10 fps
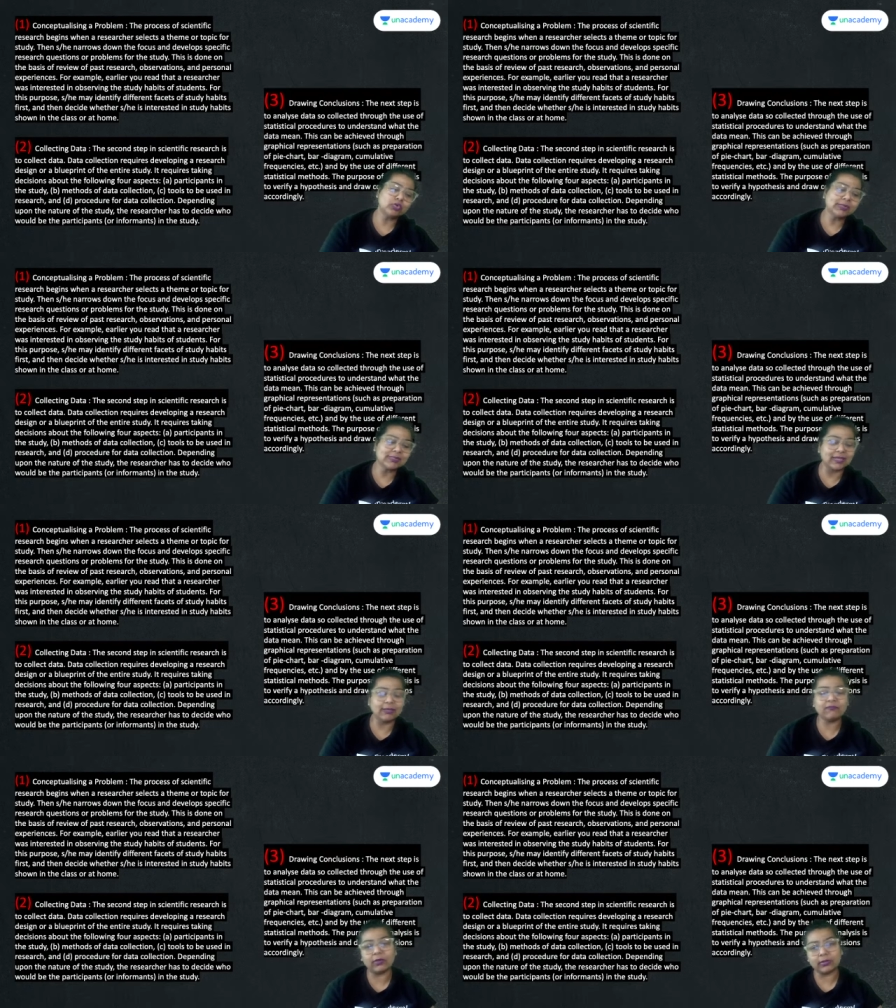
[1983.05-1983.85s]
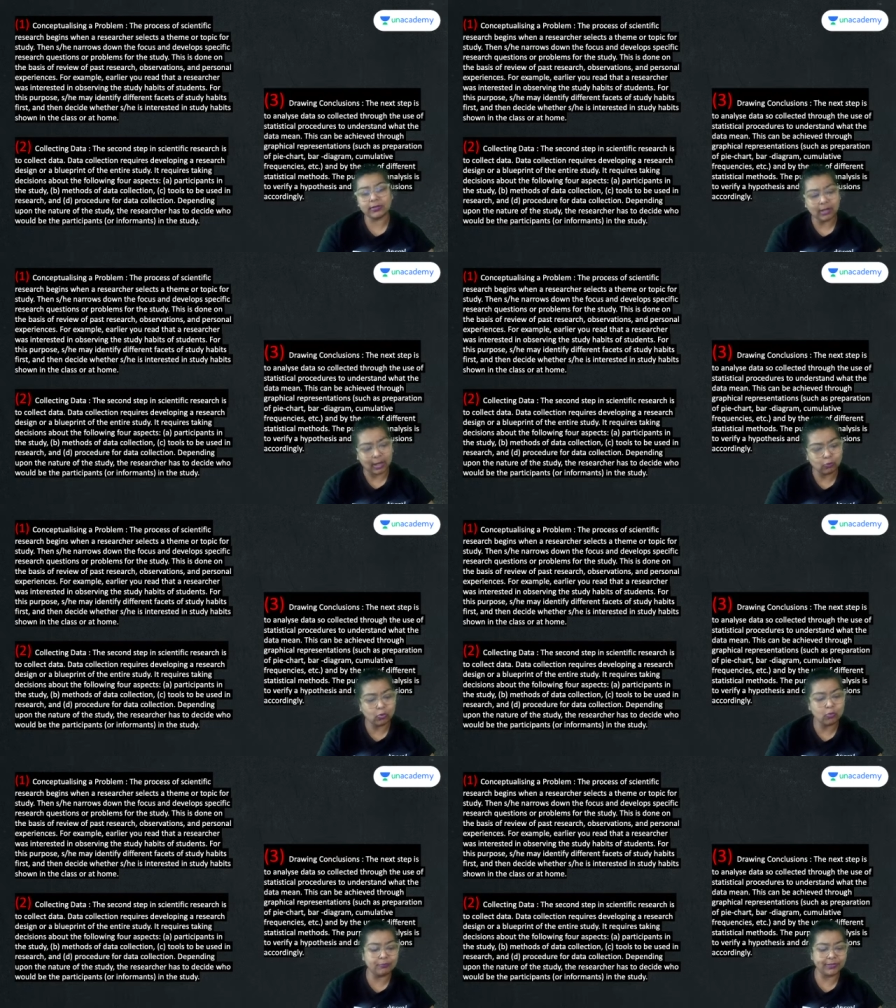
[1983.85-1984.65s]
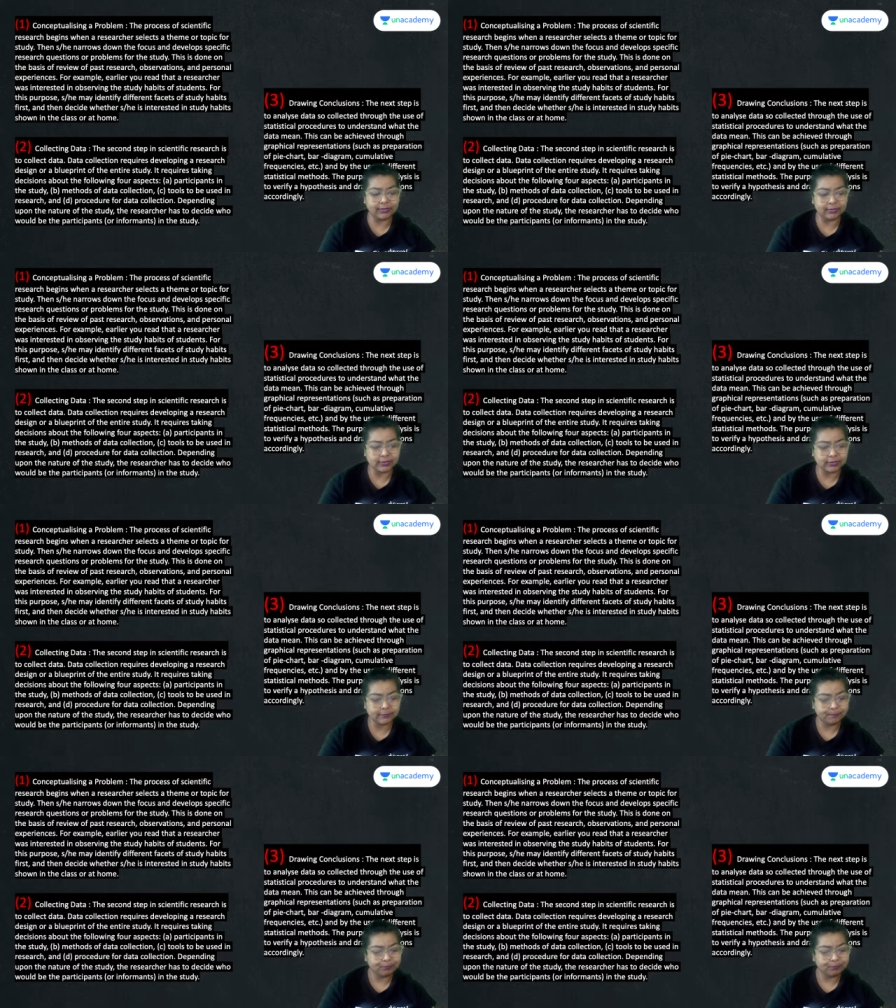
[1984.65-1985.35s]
the same for the homemakers.